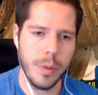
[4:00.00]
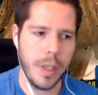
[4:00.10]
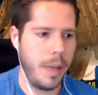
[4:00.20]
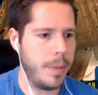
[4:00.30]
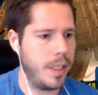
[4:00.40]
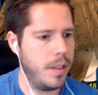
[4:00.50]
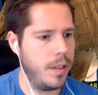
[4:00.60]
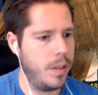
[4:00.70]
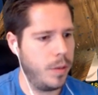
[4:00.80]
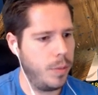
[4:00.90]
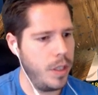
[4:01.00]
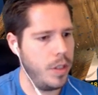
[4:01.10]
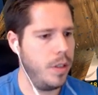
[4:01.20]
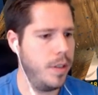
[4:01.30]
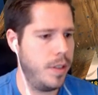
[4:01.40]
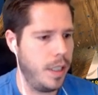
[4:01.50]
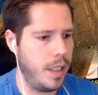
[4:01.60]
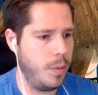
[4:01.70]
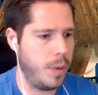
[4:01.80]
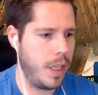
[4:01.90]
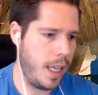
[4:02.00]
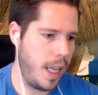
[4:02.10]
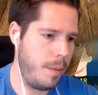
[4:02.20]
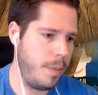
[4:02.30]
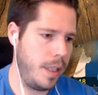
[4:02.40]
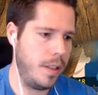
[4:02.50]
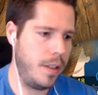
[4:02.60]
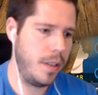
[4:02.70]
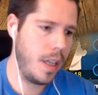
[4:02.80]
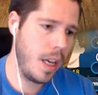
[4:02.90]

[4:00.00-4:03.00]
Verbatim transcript: what happens. We shall see what happens.